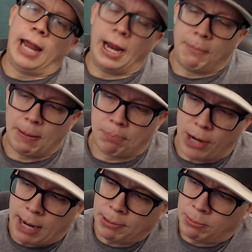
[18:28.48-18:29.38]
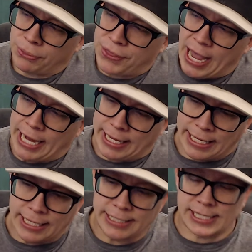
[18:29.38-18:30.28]
And my problem with that
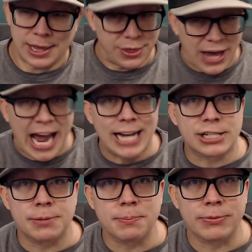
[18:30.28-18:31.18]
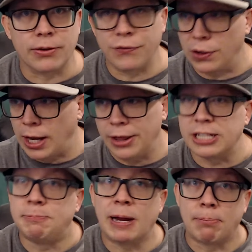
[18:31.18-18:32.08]
is that for a lot of
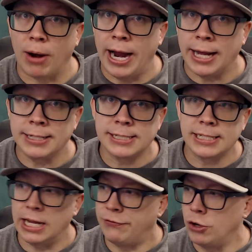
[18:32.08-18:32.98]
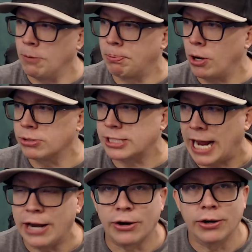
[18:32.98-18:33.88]
these big brands, if you're a pro
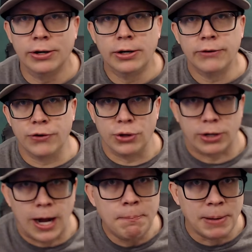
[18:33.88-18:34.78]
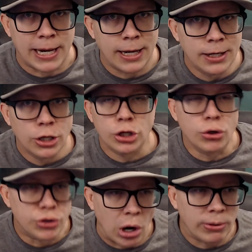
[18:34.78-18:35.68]
skater for their company,
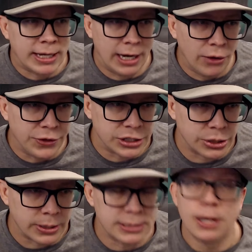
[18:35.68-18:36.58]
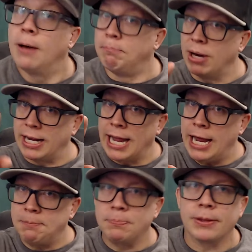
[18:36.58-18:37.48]
you don't get health insurance. But
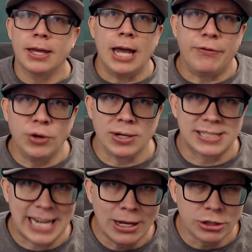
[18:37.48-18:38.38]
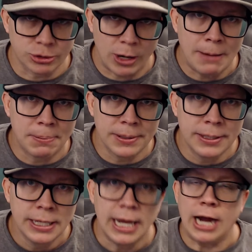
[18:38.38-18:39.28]
again, if you're a sales rep,
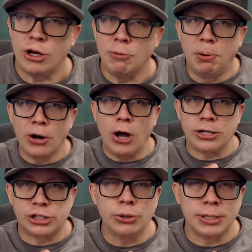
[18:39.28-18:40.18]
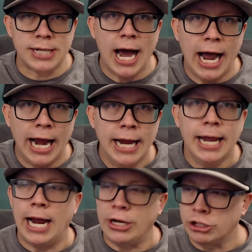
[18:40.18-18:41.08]
and you put on a suit and tie,
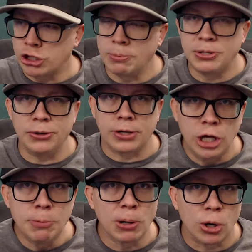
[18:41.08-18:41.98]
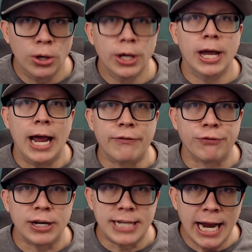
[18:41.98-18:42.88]
and you show up to your cubicle
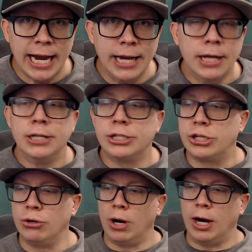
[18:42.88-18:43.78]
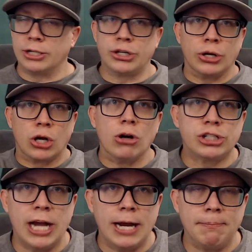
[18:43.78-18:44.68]
every day to
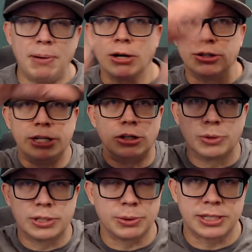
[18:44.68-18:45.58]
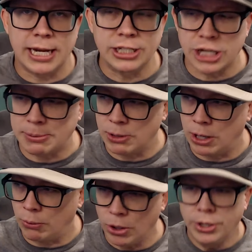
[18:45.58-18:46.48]
negotiate bigger deals with skate shops
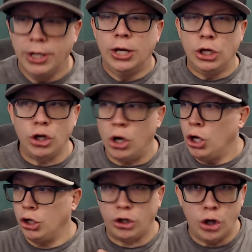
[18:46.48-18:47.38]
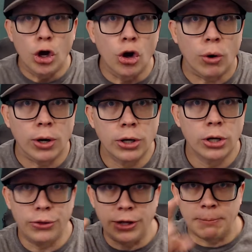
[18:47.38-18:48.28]
around the world, you,
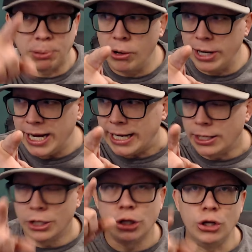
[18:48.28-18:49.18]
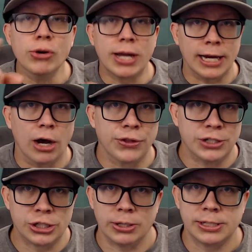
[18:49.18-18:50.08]
the employee, you get health
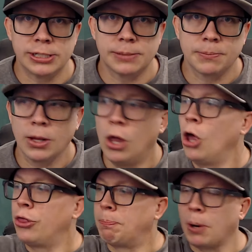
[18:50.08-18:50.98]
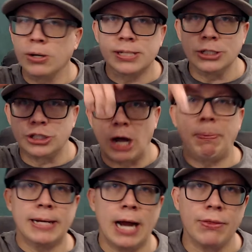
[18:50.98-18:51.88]
insurance. The person
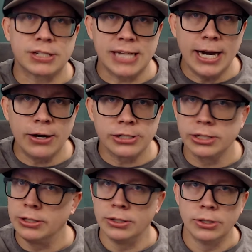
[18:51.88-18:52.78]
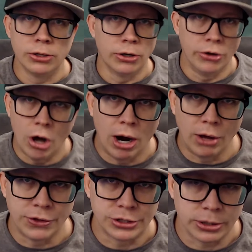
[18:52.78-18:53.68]
jumping down the stairs, no
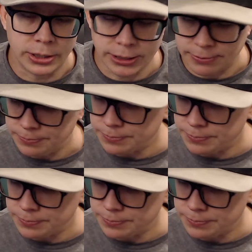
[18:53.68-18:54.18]
health insurance.